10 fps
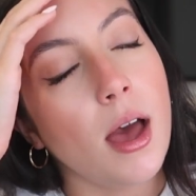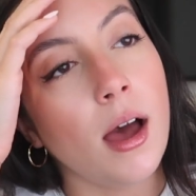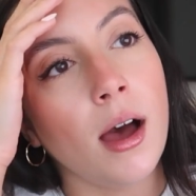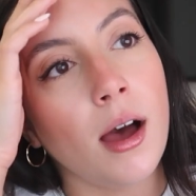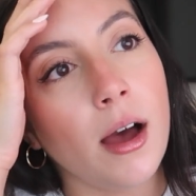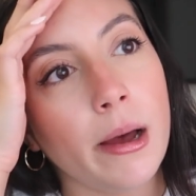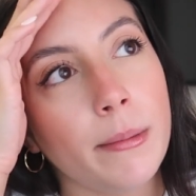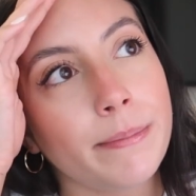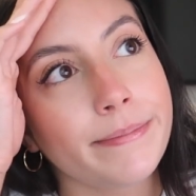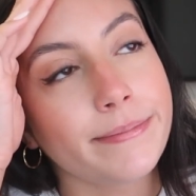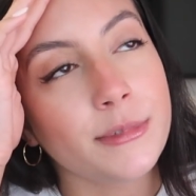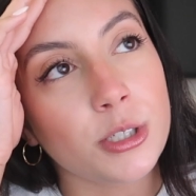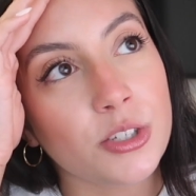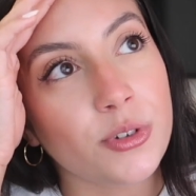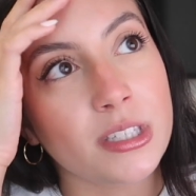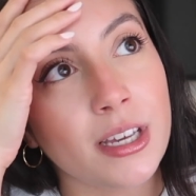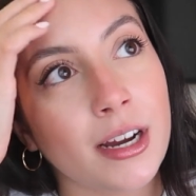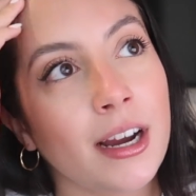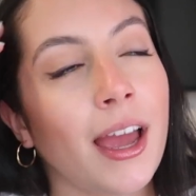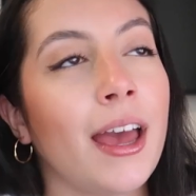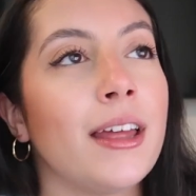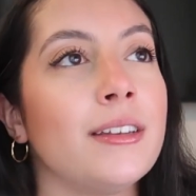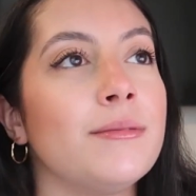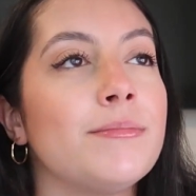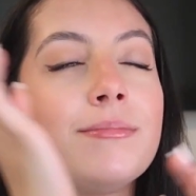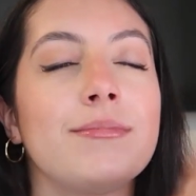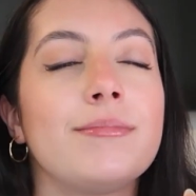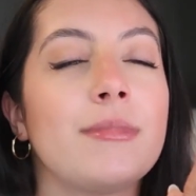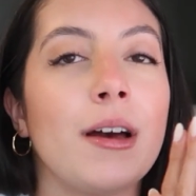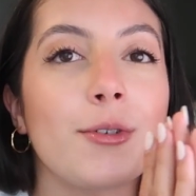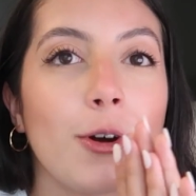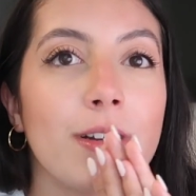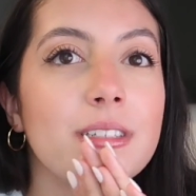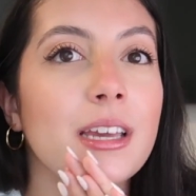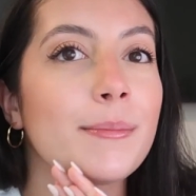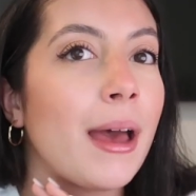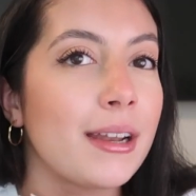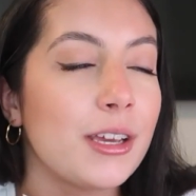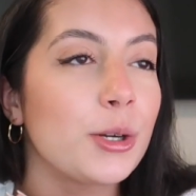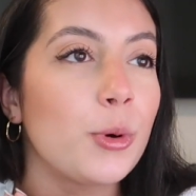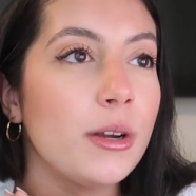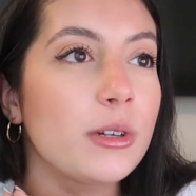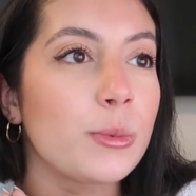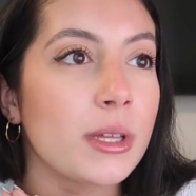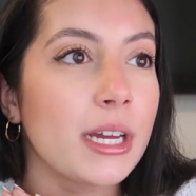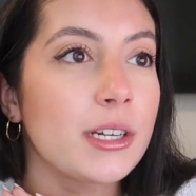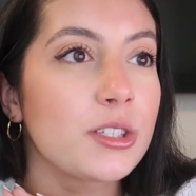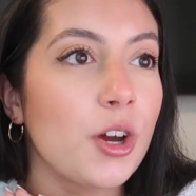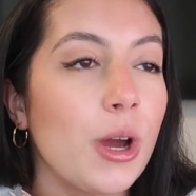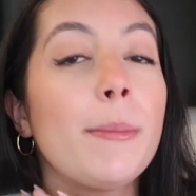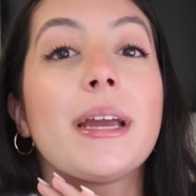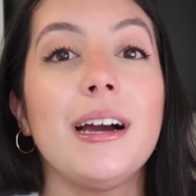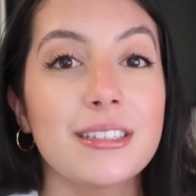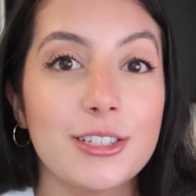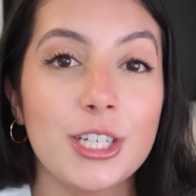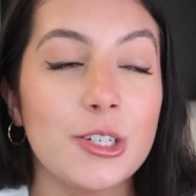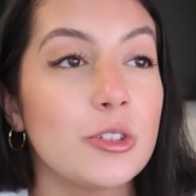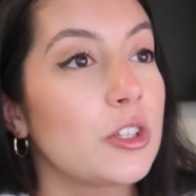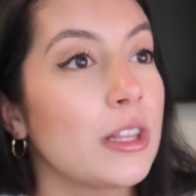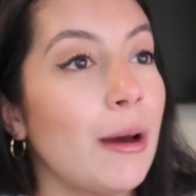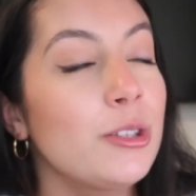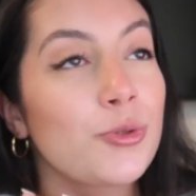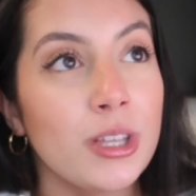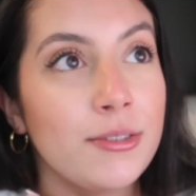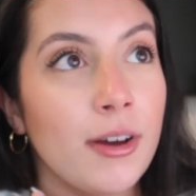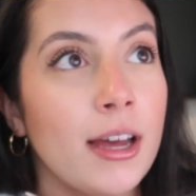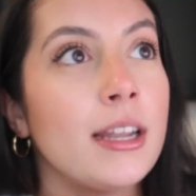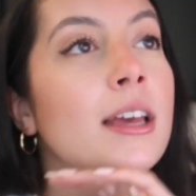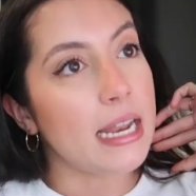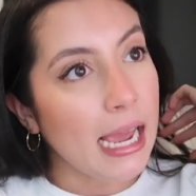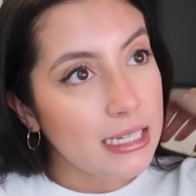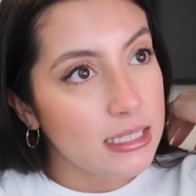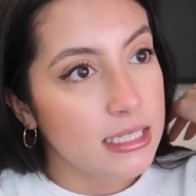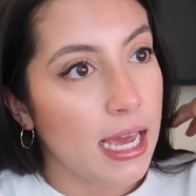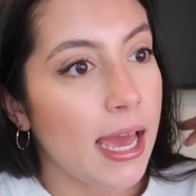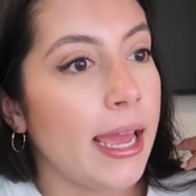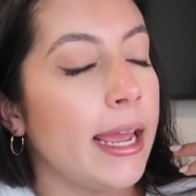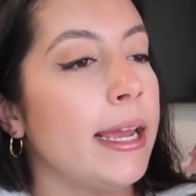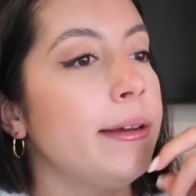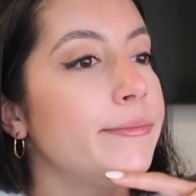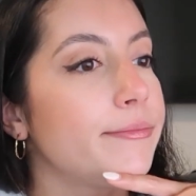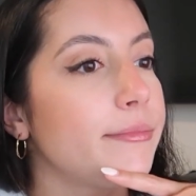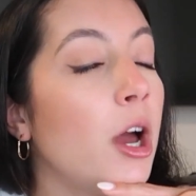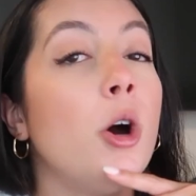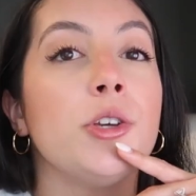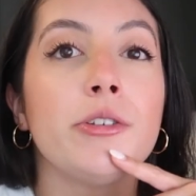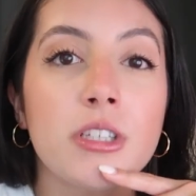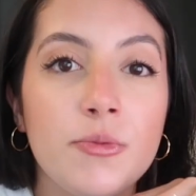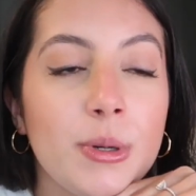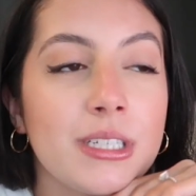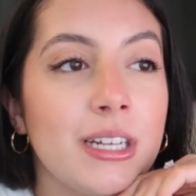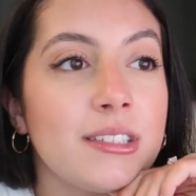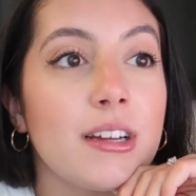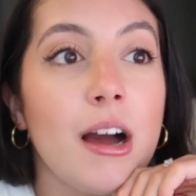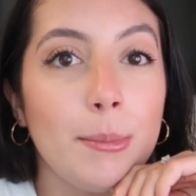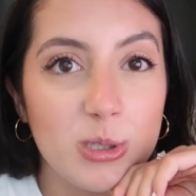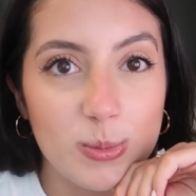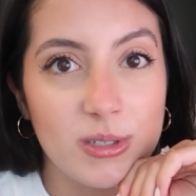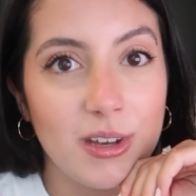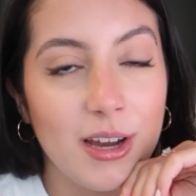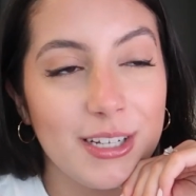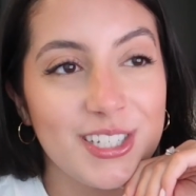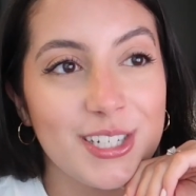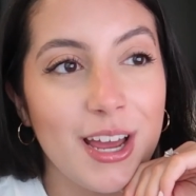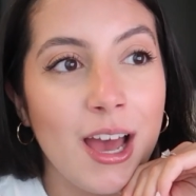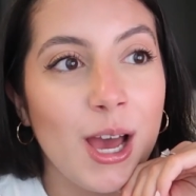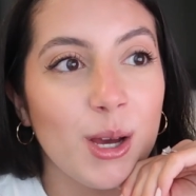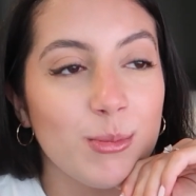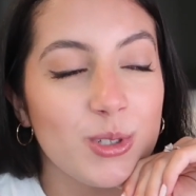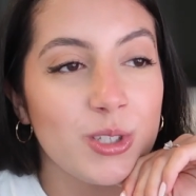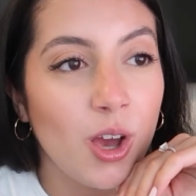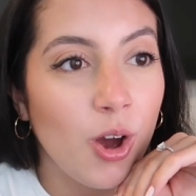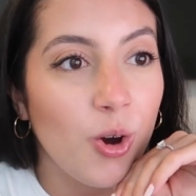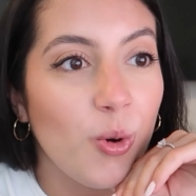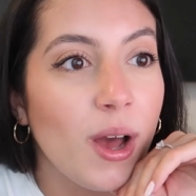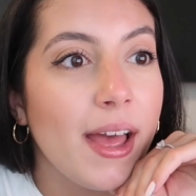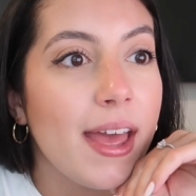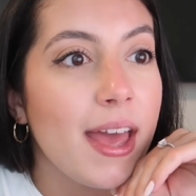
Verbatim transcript: um Yusuf was there and of course like Maddie and her boyfriend were there so and my cousin too so that was really fun the next day oh, Yusuf booked us a couples massage. Um, so